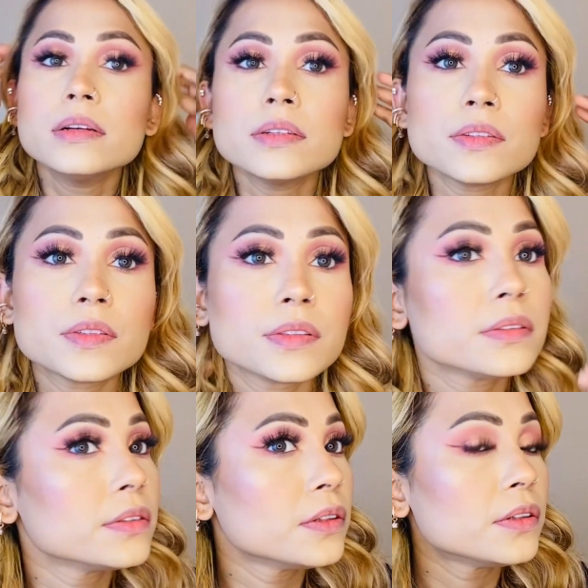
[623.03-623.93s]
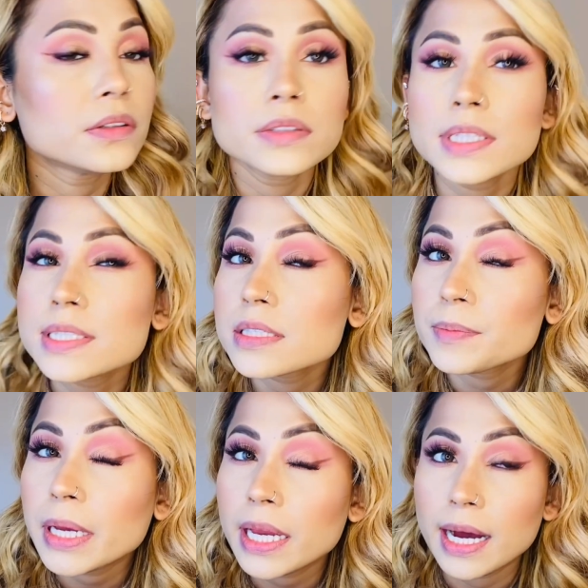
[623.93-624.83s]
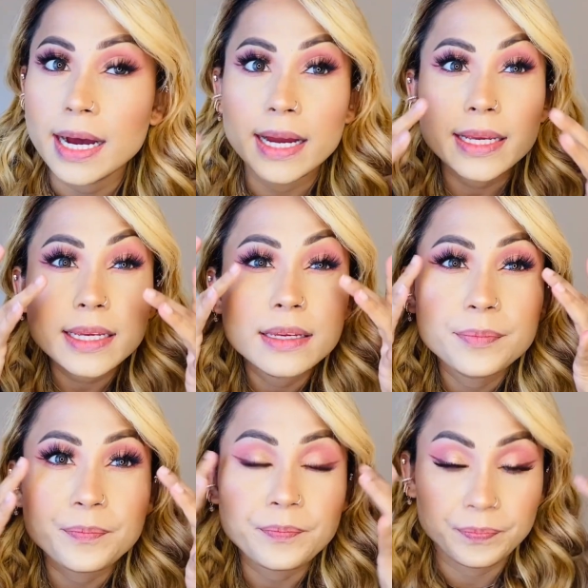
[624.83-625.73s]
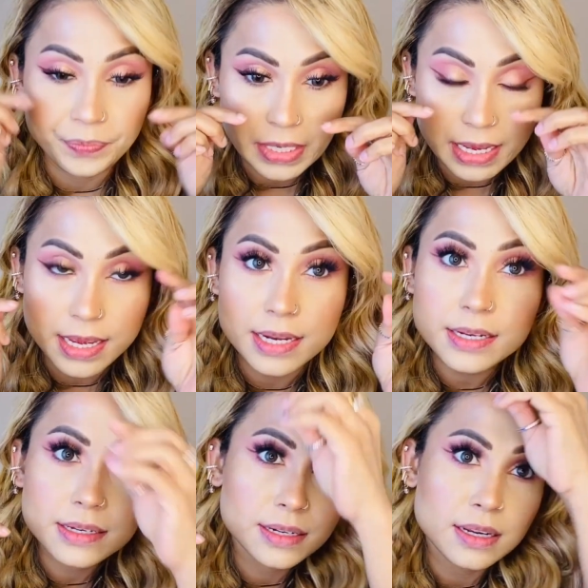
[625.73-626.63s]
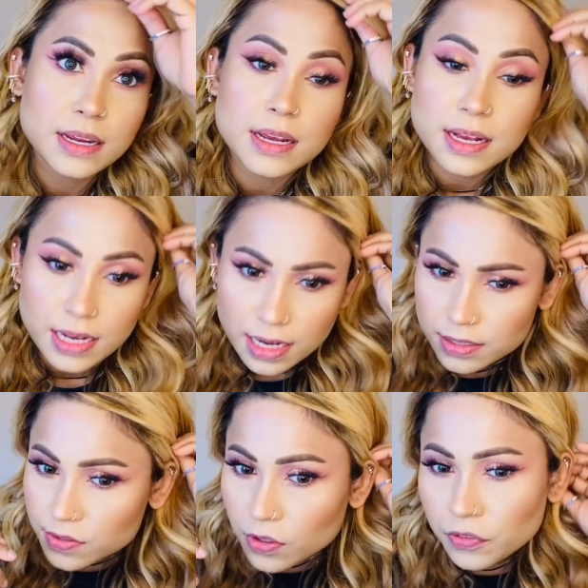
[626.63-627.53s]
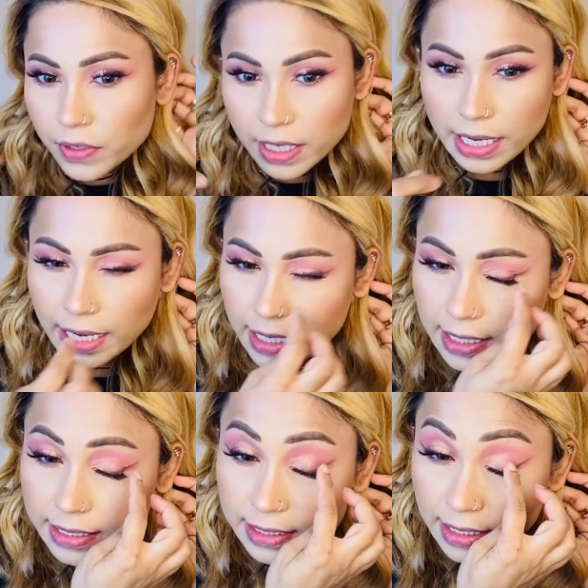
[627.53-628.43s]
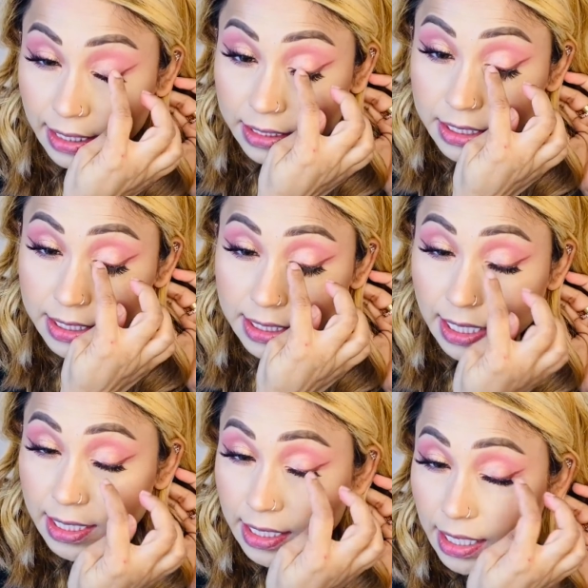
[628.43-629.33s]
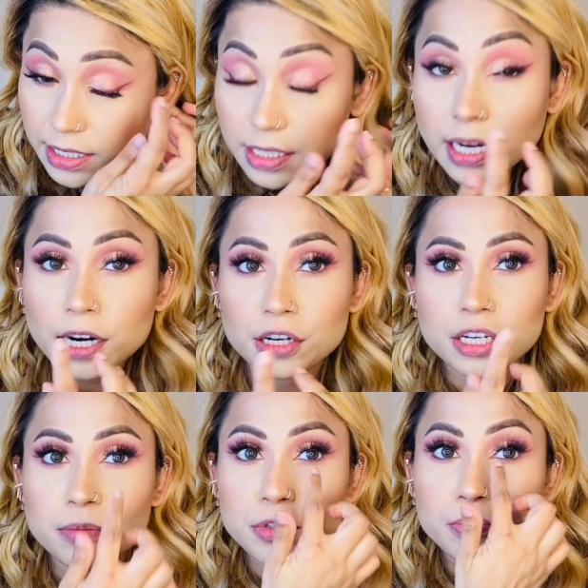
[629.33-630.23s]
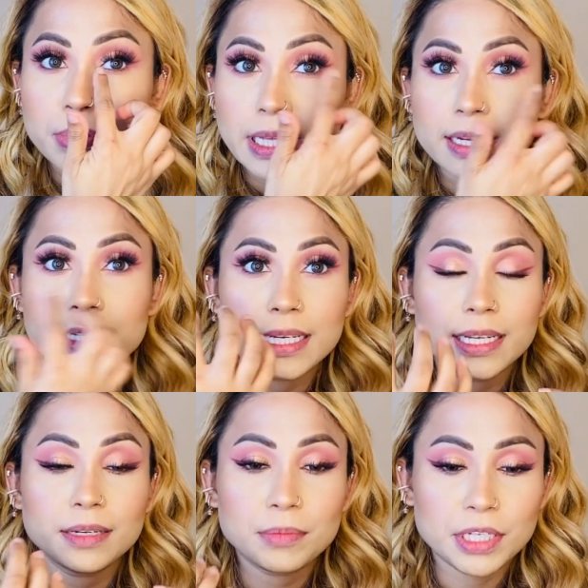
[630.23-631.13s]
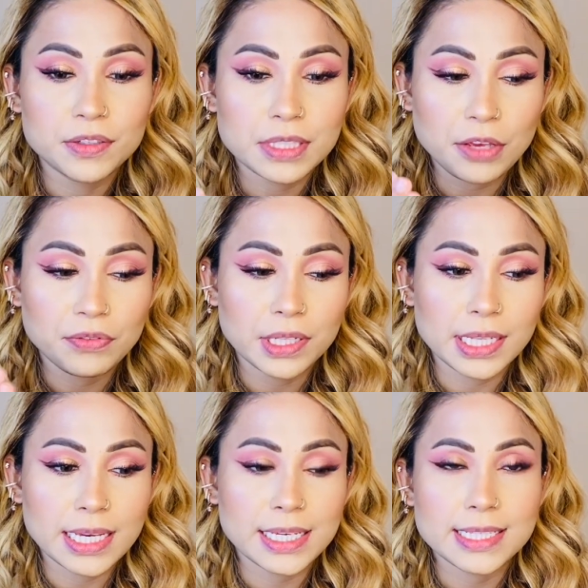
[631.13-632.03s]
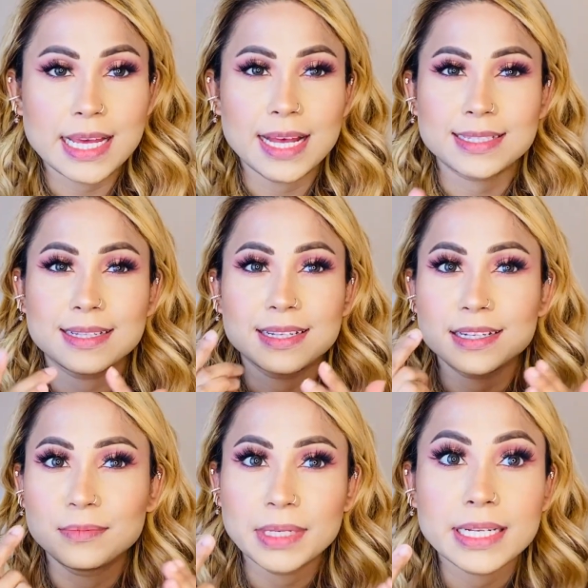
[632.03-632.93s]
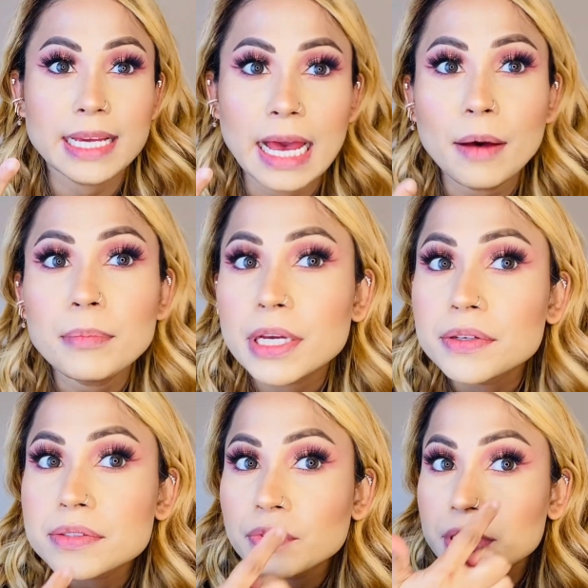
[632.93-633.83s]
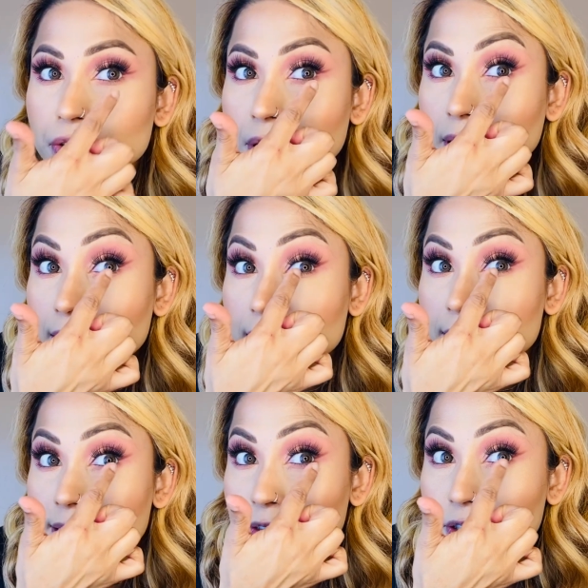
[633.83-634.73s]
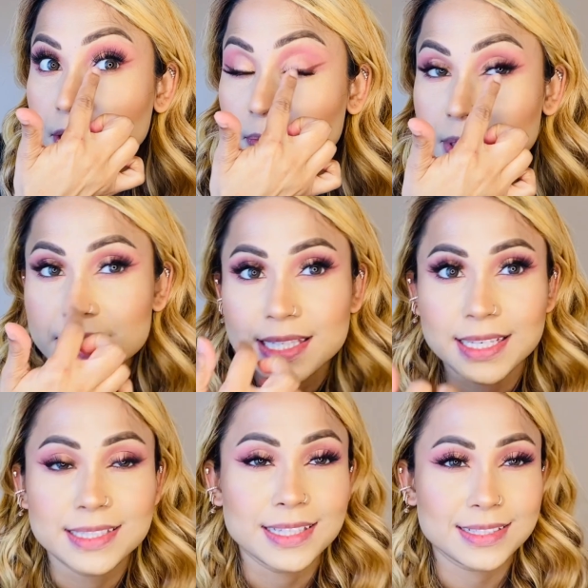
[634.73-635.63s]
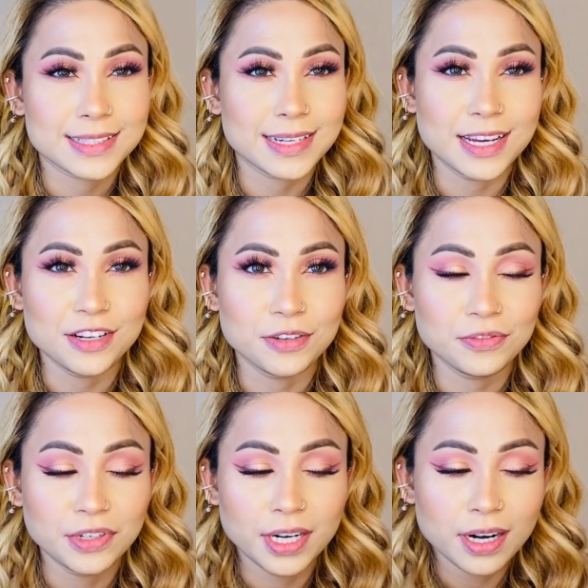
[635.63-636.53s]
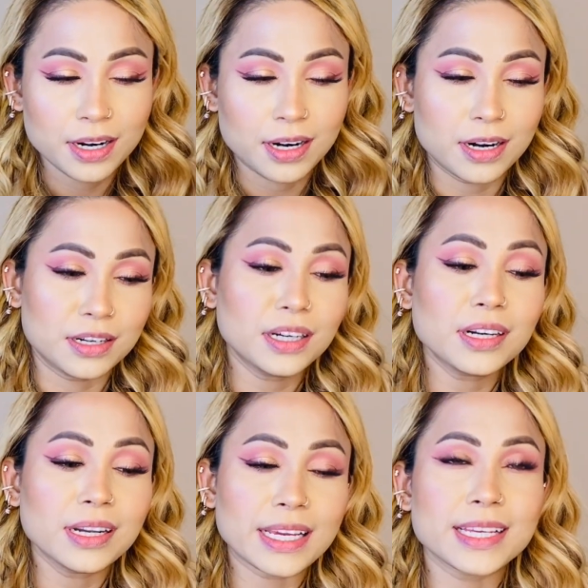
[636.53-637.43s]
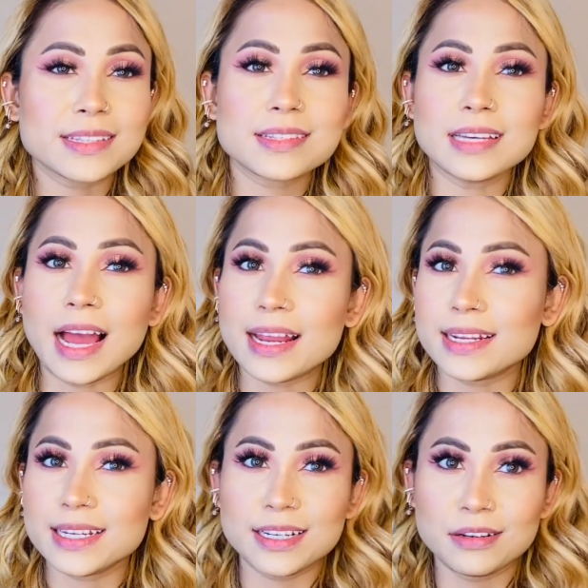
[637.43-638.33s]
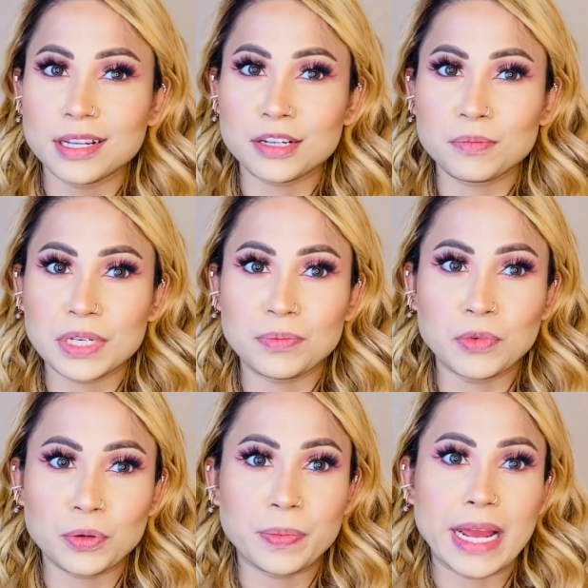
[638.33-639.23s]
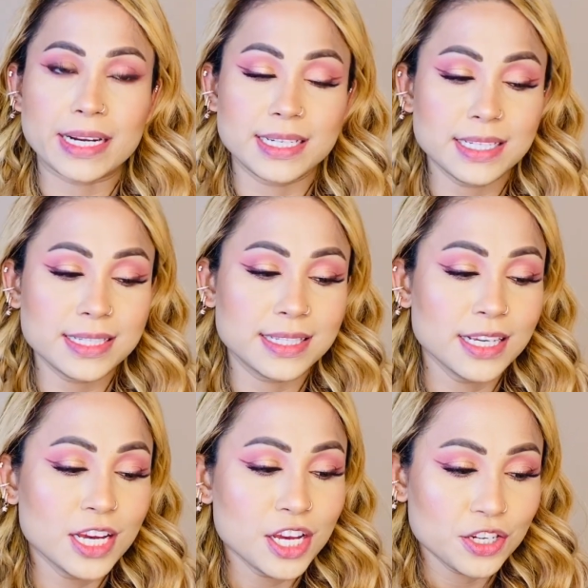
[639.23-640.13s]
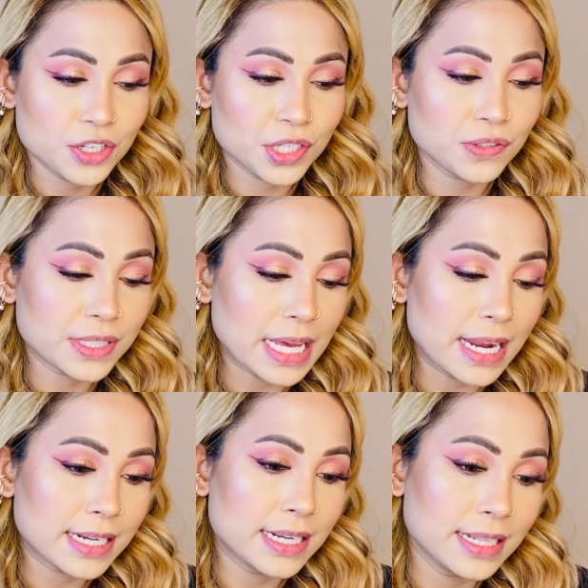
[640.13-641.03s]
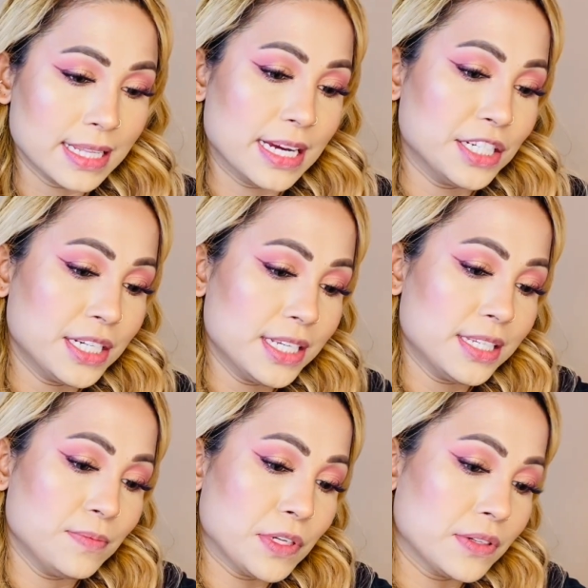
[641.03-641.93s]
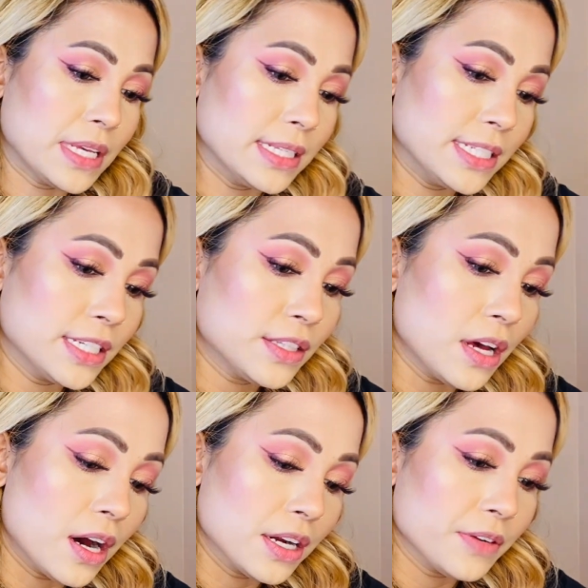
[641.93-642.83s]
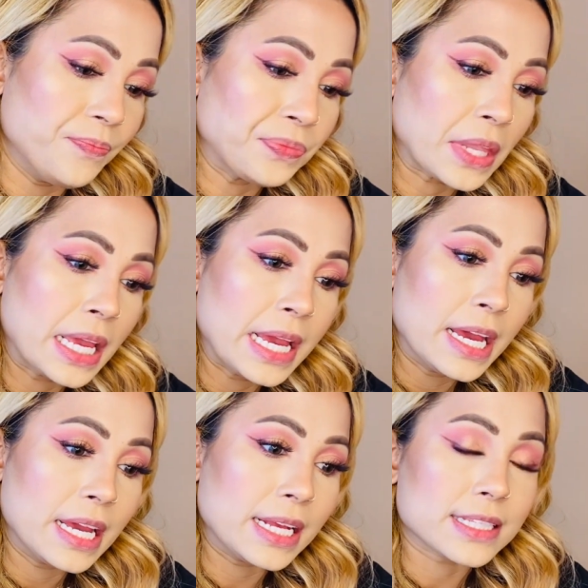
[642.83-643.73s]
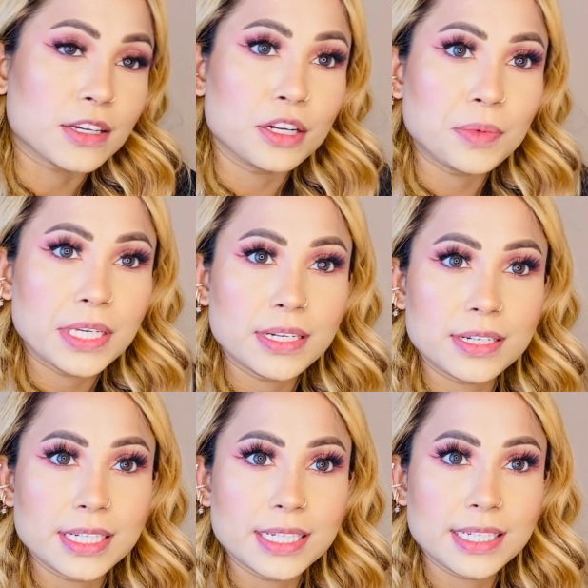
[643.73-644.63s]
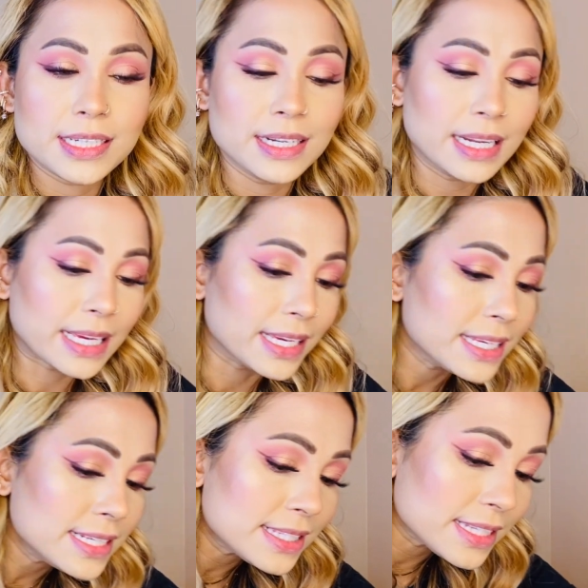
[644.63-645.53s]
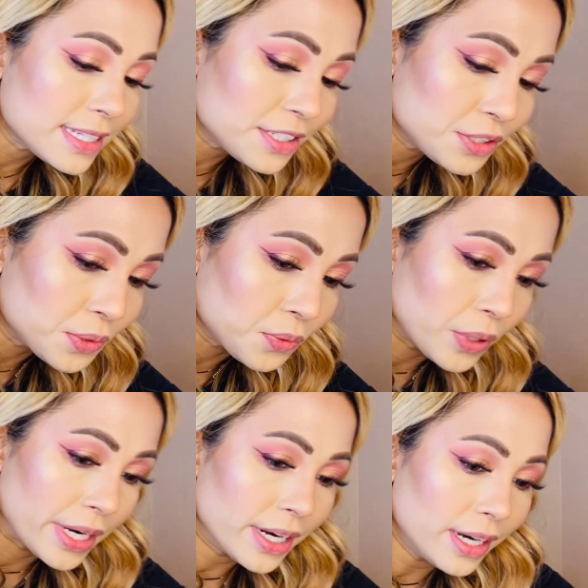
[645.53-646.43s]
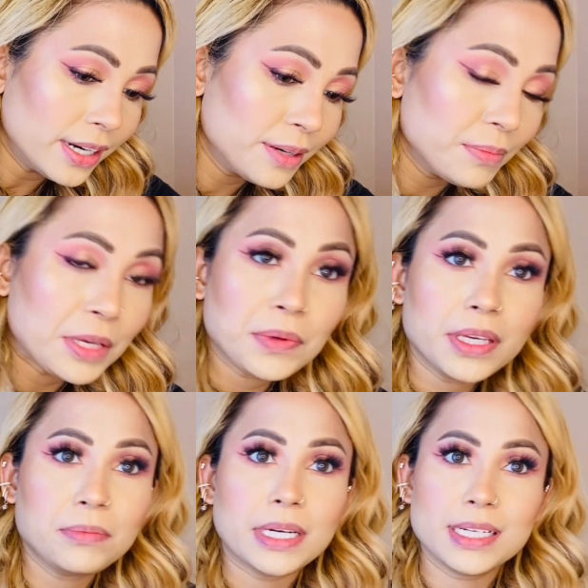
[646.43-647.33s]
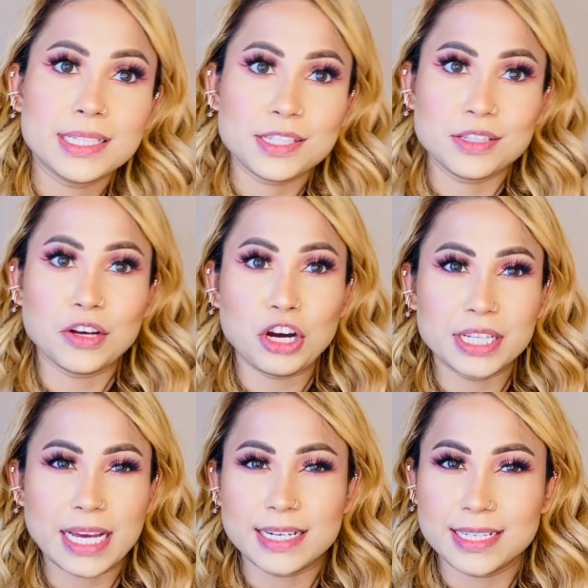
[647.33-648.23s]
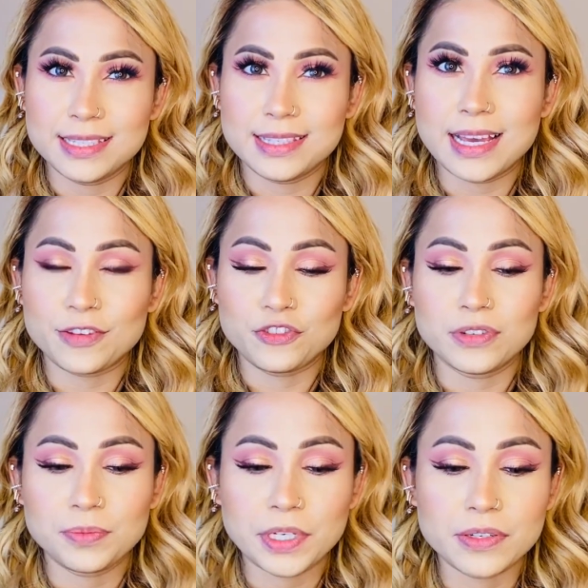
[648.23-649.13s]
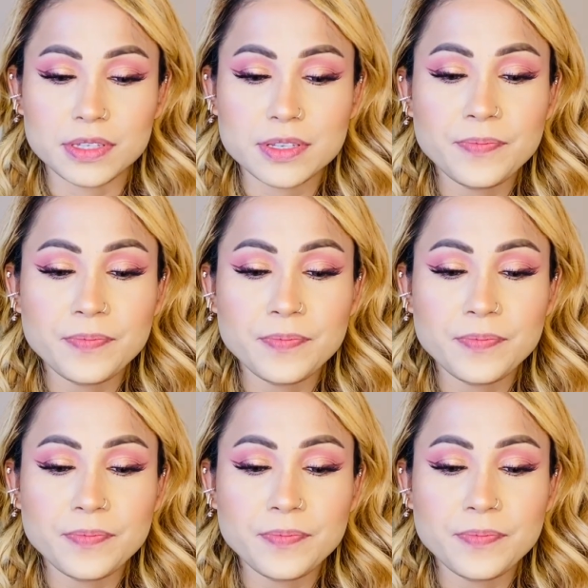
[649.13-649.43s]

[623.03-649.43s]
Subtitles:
So this is my eye, and so far I like the lashes. I had a hard time to blend in because I feel like it has a little bit gap, because when you cut it 3 pieces it's kind of hard. Like, I need a little bit more practice to use that lashes, because I just thought it's gonna be really like easy to wear maybe, but it's not that easy actually, because